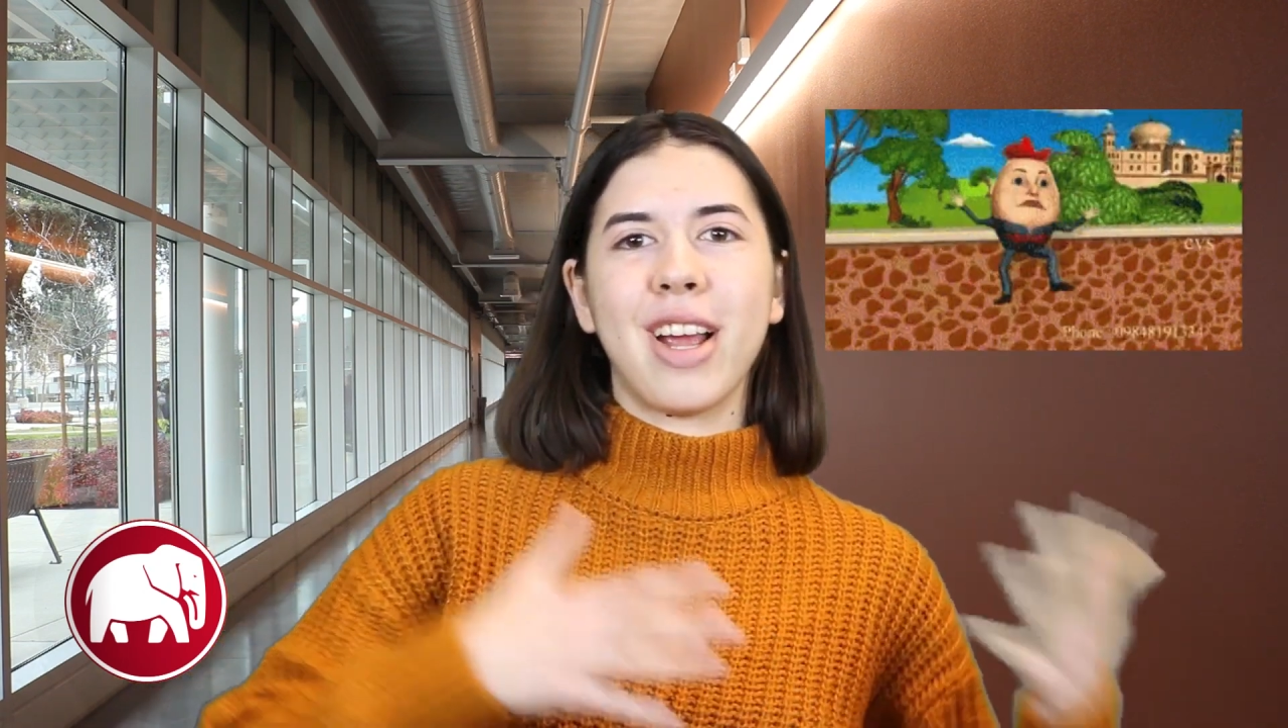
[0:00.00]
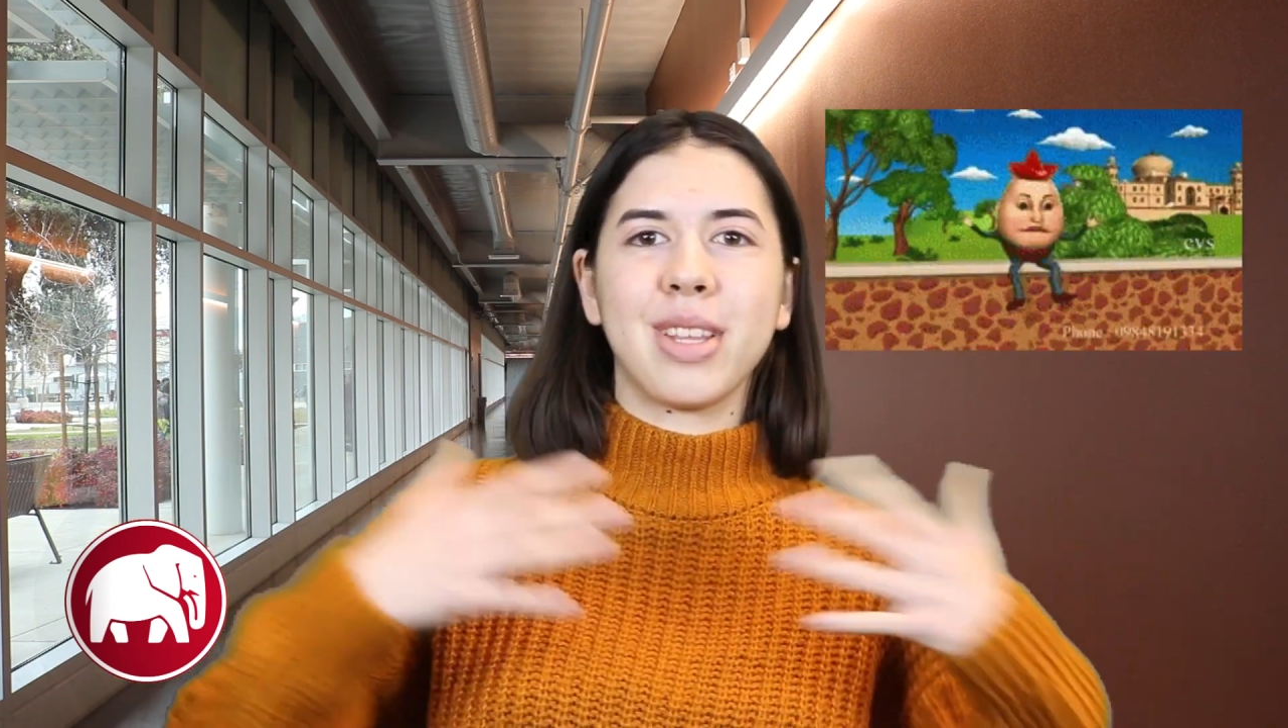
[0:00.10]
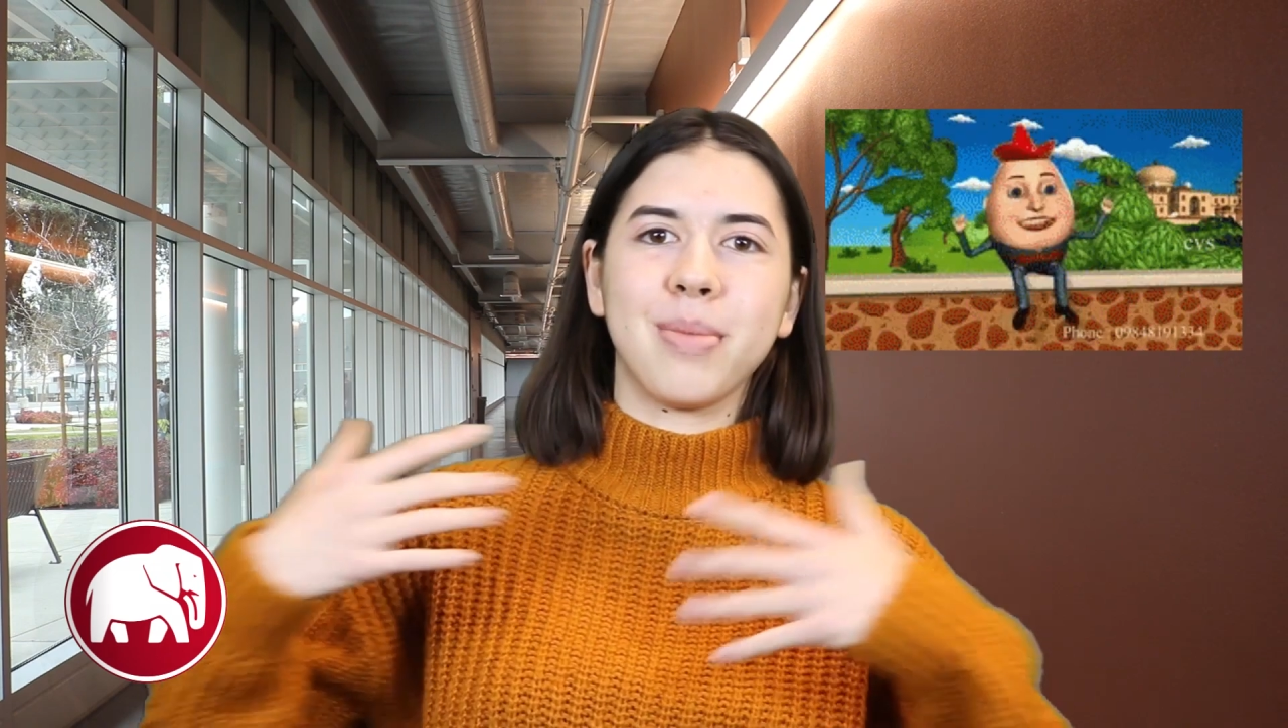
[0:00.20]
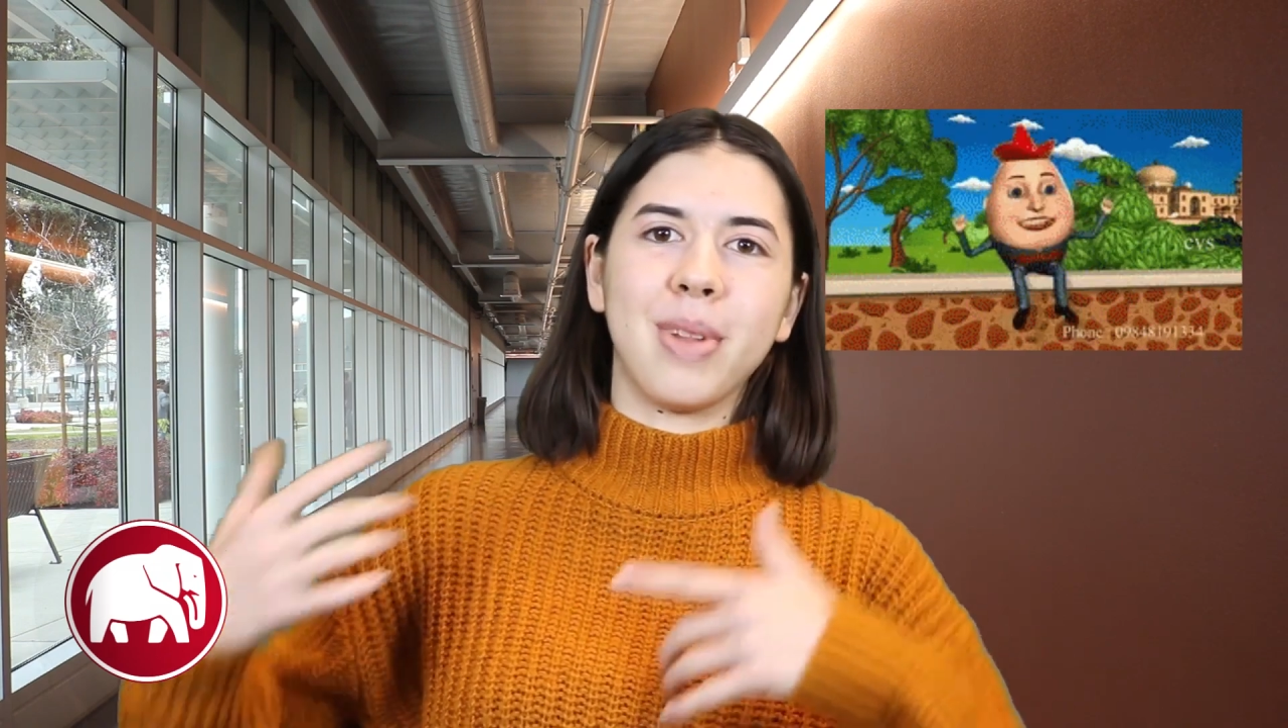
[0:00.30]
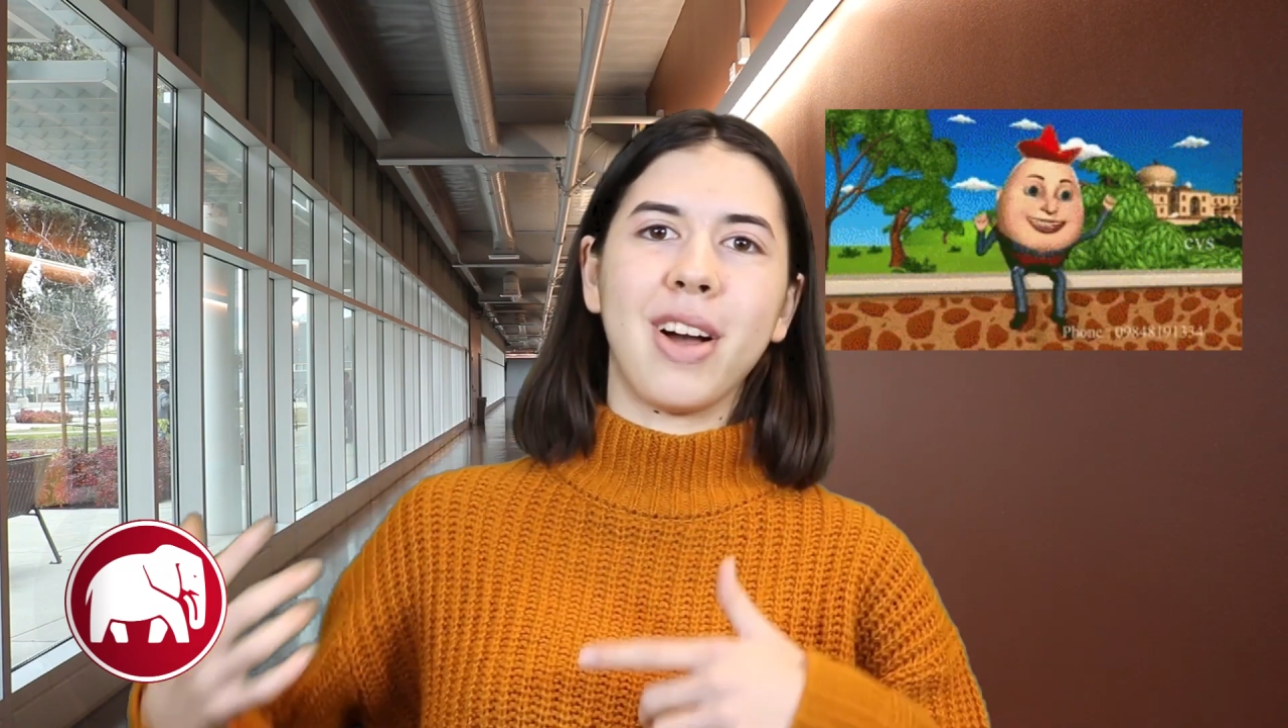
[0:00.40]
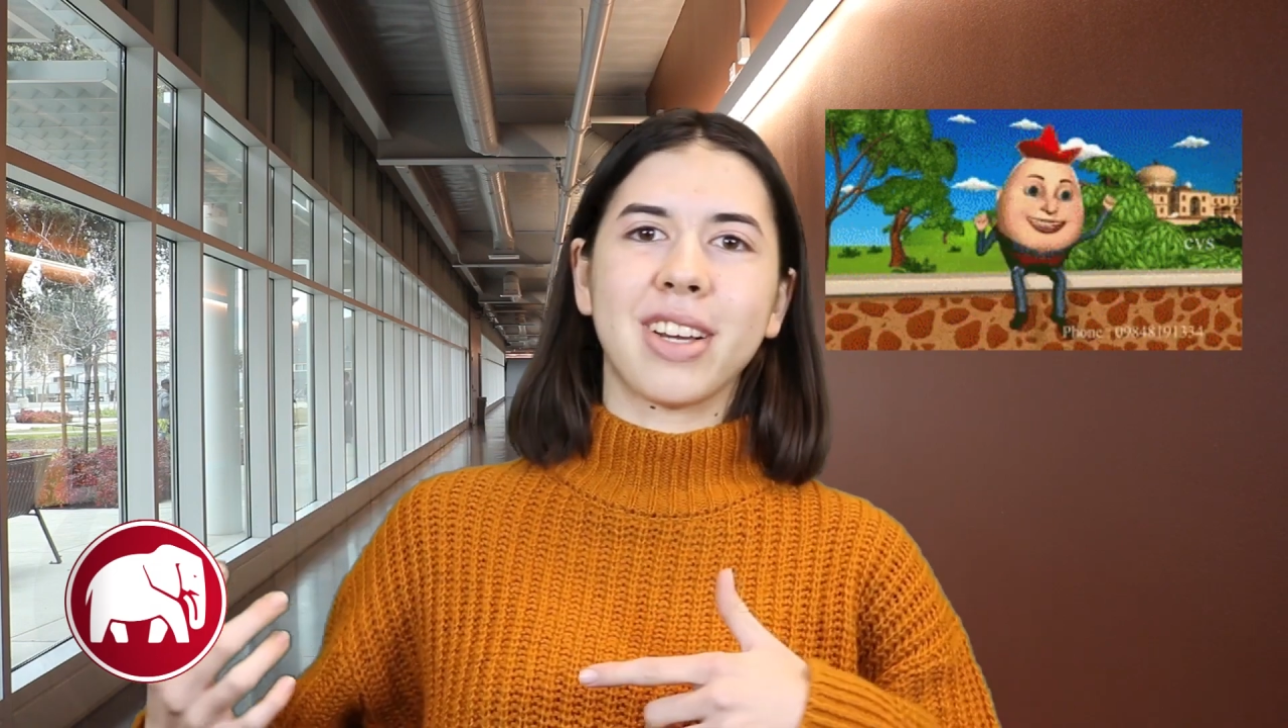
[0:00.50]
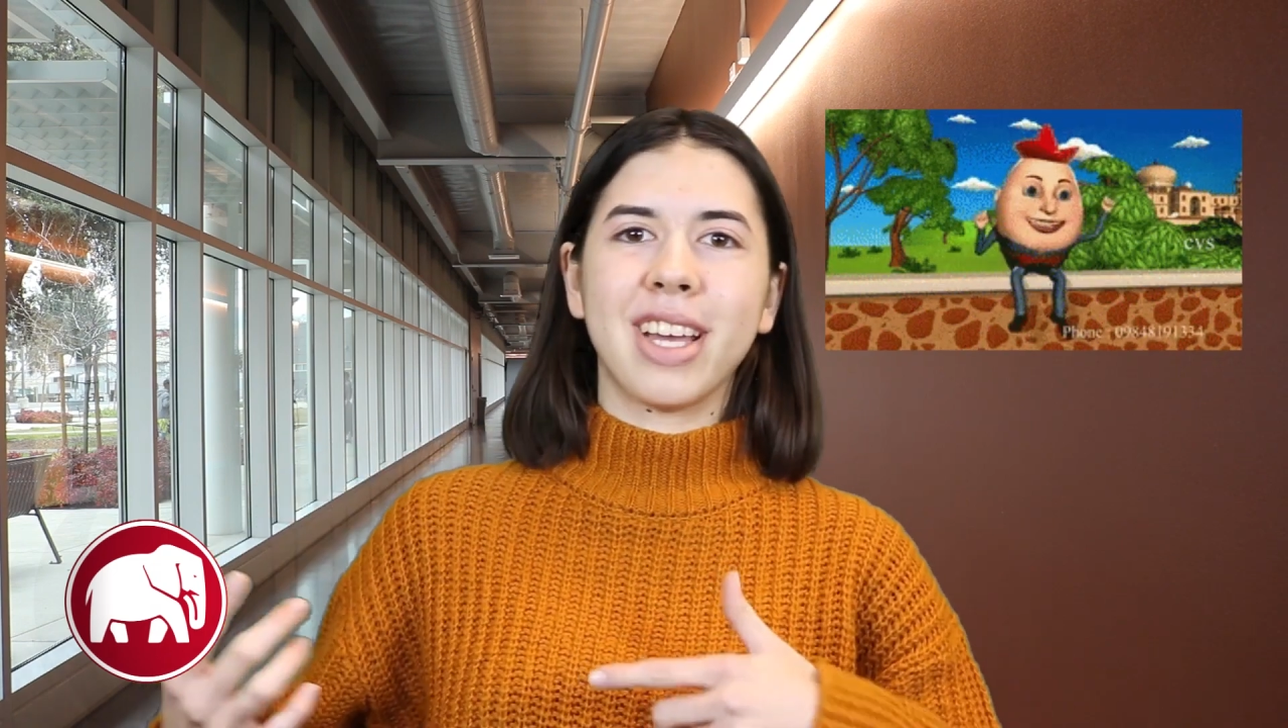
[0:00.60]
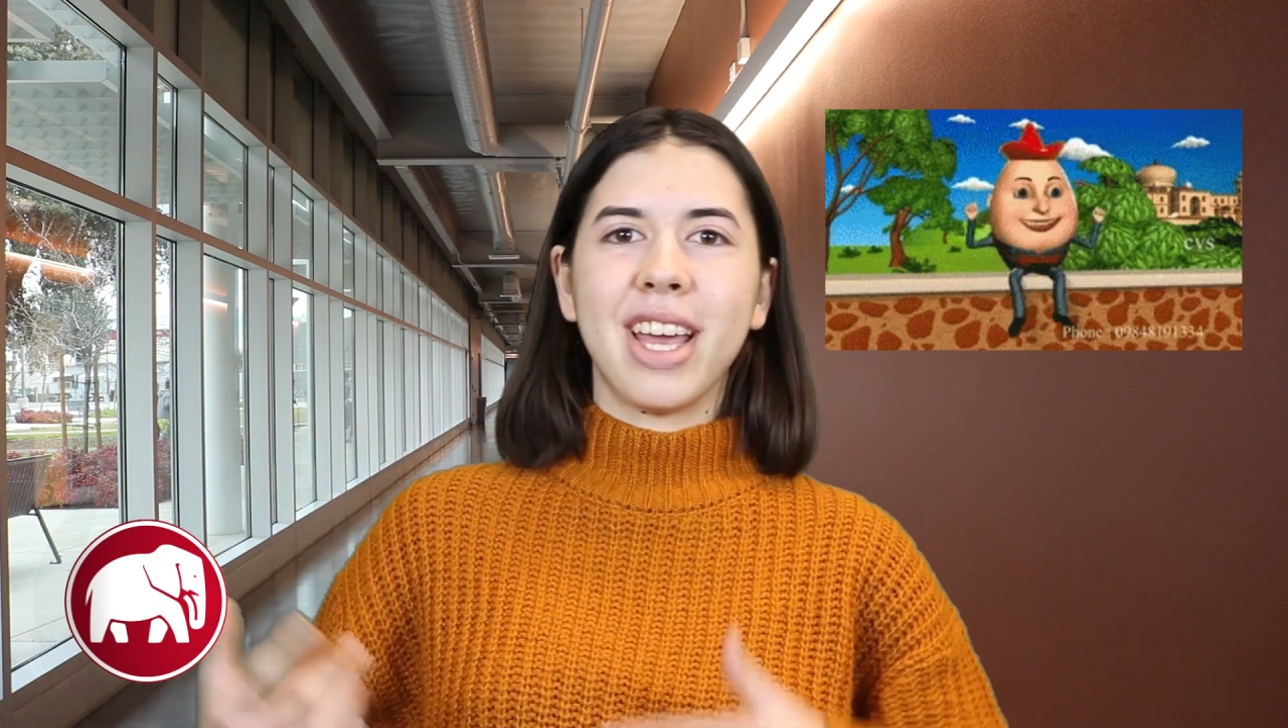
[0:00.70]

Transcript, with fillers: and the block.